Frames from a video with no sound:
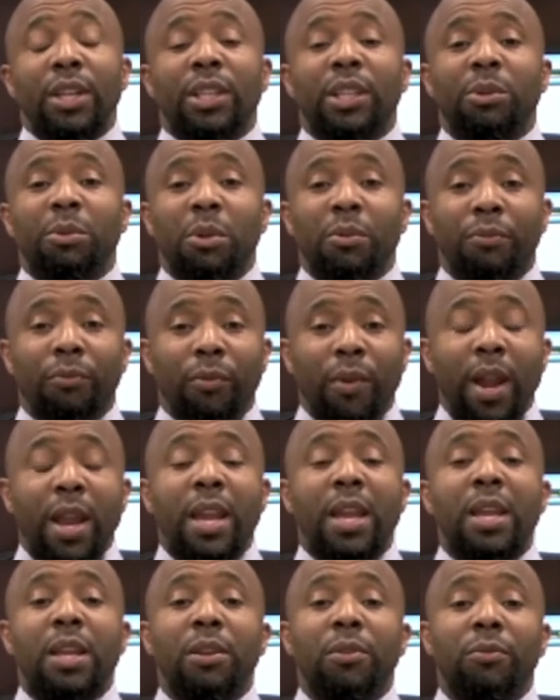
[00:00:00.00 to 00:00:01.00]
to
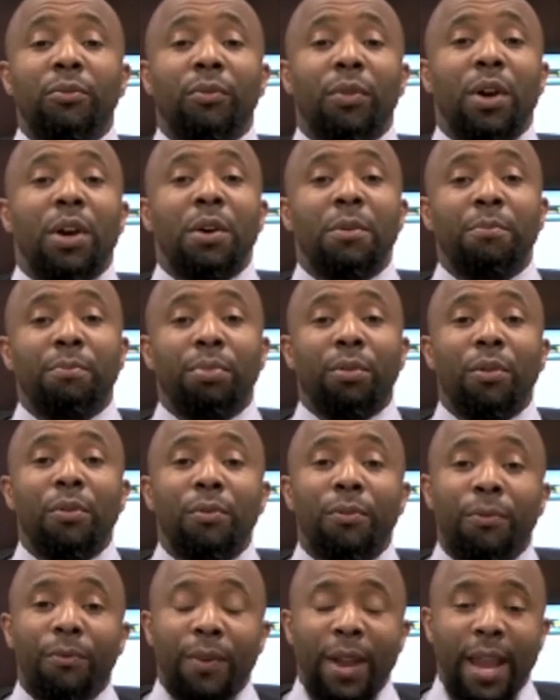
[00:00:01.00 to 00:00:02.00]
refrain from
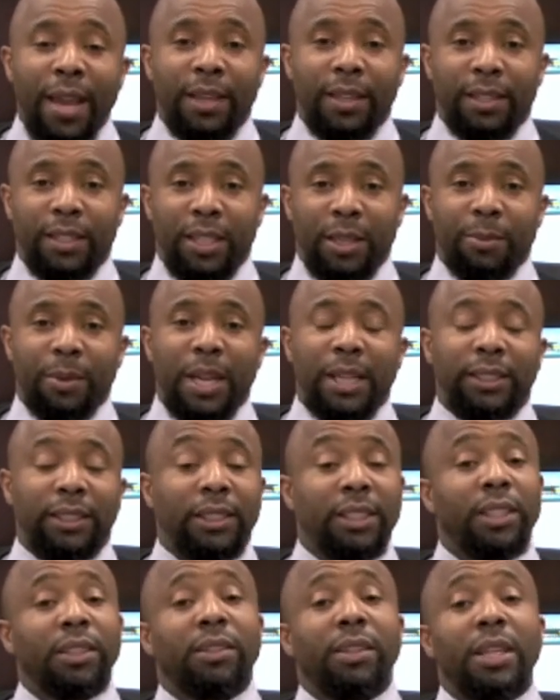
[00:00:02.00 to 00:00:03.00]
profanity, but I
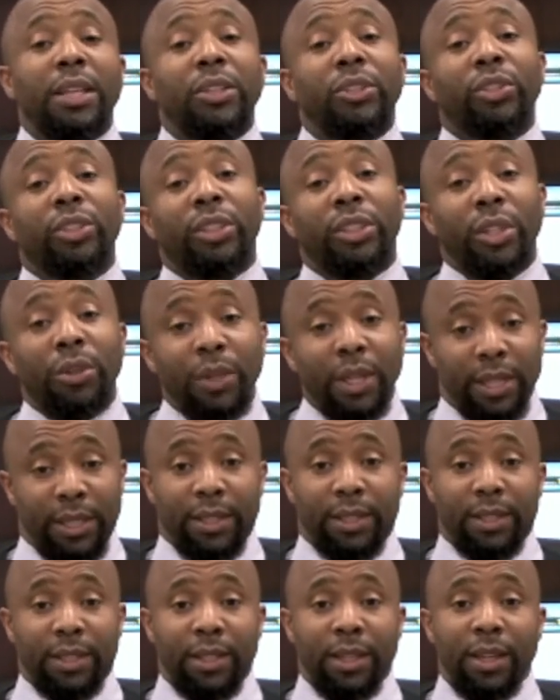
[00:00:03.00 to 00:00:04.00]
still hear
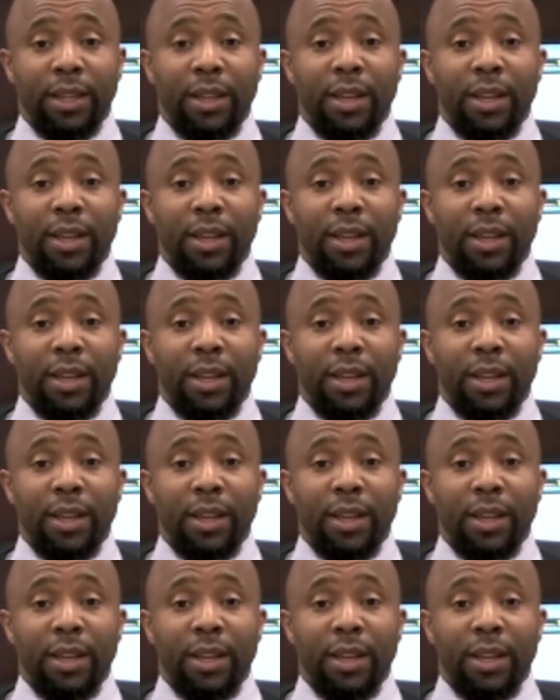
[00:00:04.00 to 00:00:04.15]
students